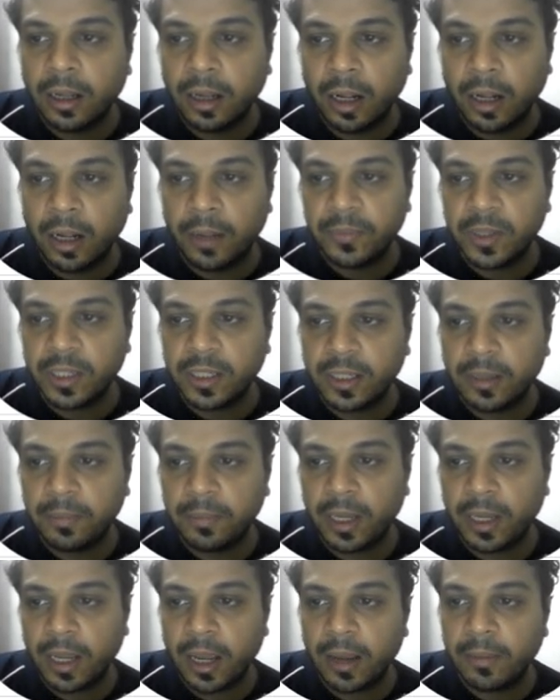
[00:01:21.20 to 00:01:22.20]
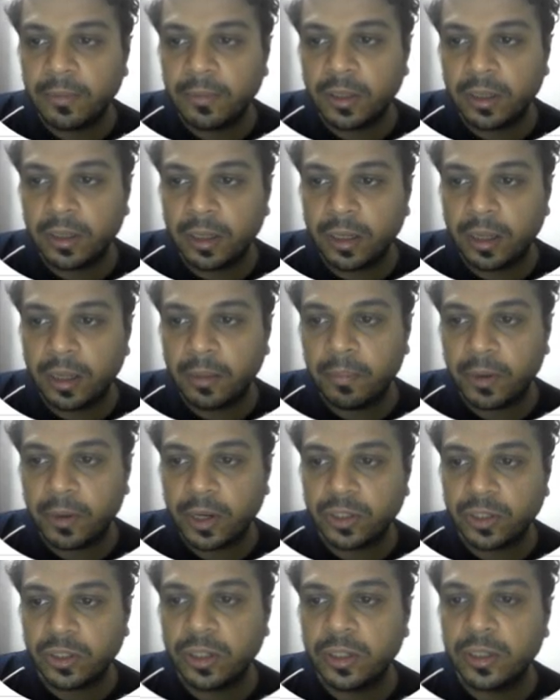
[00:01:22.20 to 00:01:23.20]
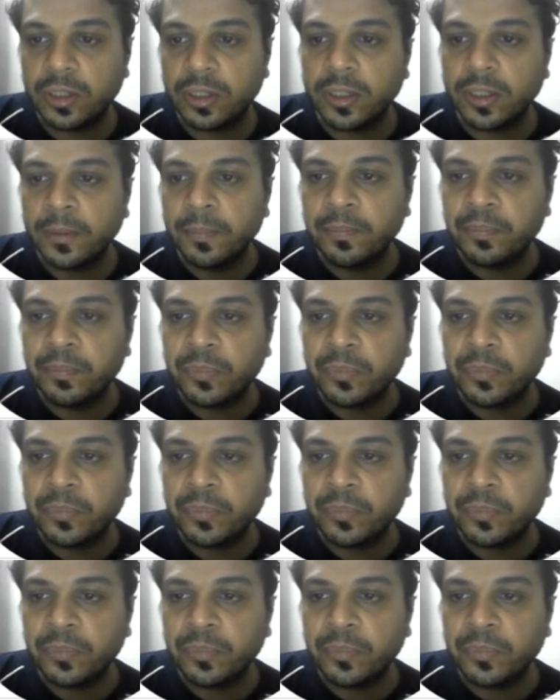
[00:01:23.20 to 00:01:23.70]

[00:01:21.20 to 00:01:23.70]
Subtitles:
The CPM, the impressions.